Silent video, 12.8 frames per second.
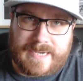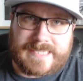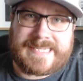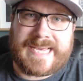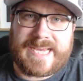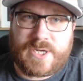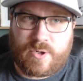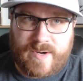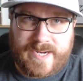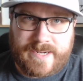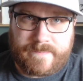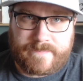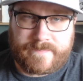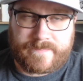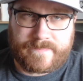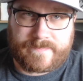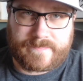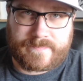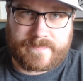Tinkering
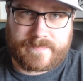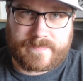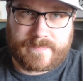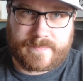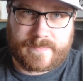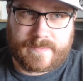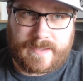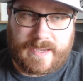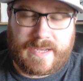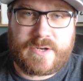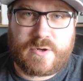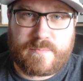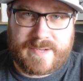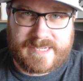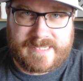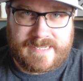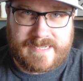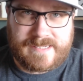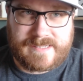in your
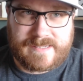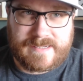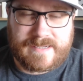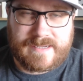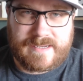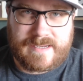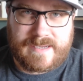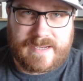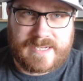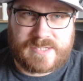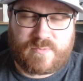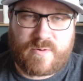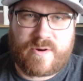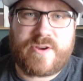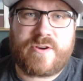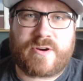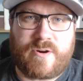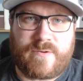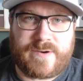business is where
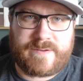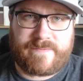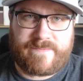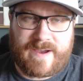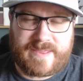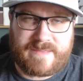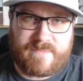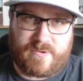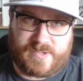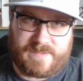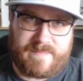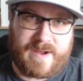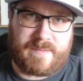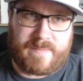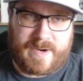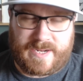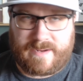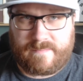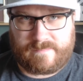you're going to find the most amount of
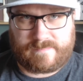money.